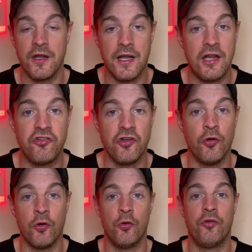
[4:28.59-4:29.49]
and I'll let you
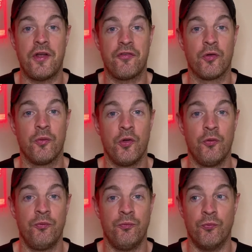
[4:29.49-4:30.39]
know
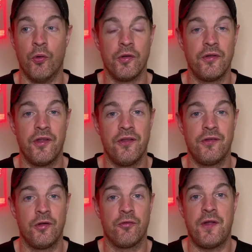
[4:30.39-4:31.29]
who won
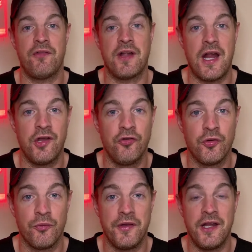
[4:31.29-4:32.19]
your favorite car
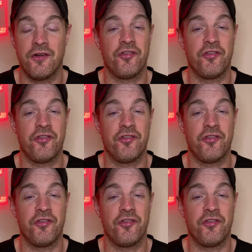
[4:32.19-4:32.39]
YouTuber of the year.